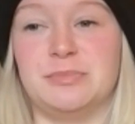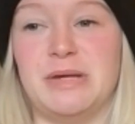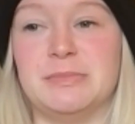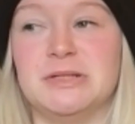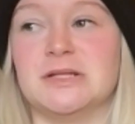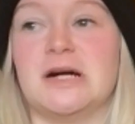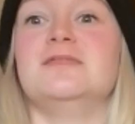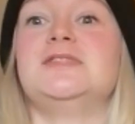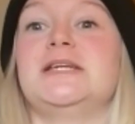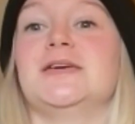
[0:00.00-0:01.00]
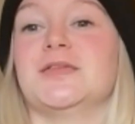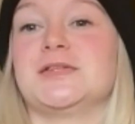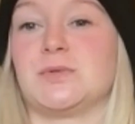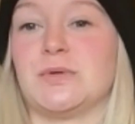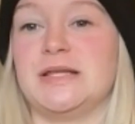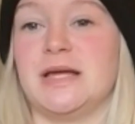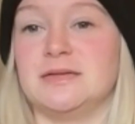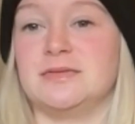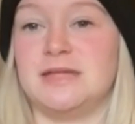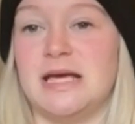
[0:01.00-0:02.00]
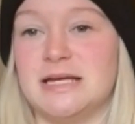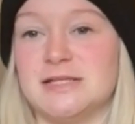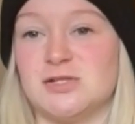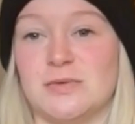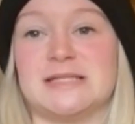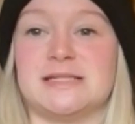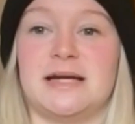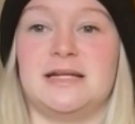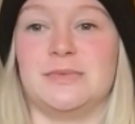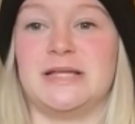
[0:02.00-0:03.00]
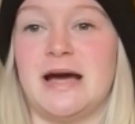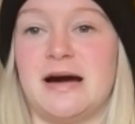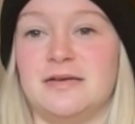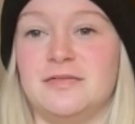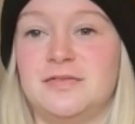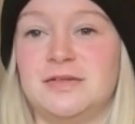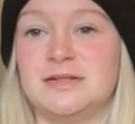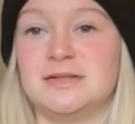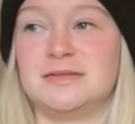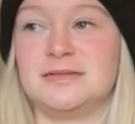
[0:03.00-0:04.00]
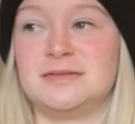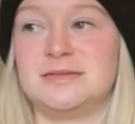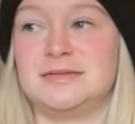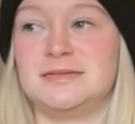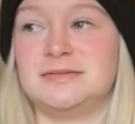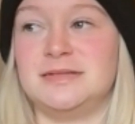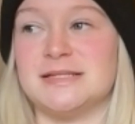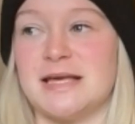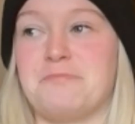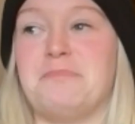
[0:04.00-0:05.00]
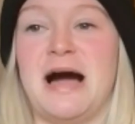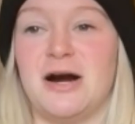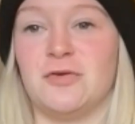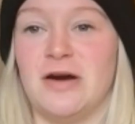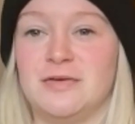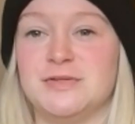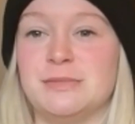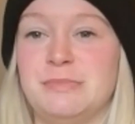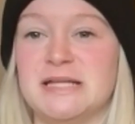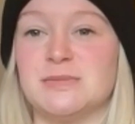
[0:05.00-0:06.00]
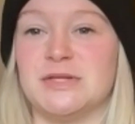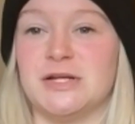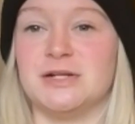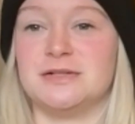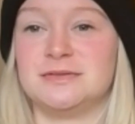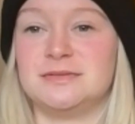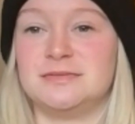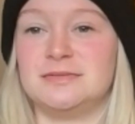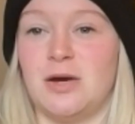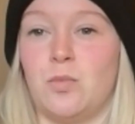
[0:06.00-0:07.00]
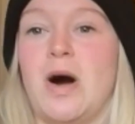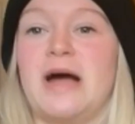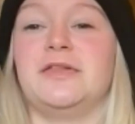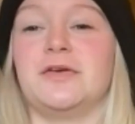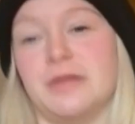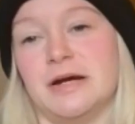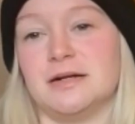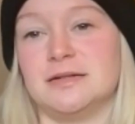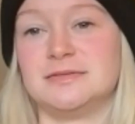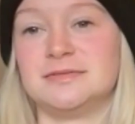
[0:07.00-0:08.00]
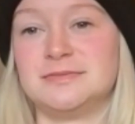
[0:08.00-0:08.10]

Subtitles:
People love to hear the story. They get so excited when they have this like background to base what they're like, why they're there.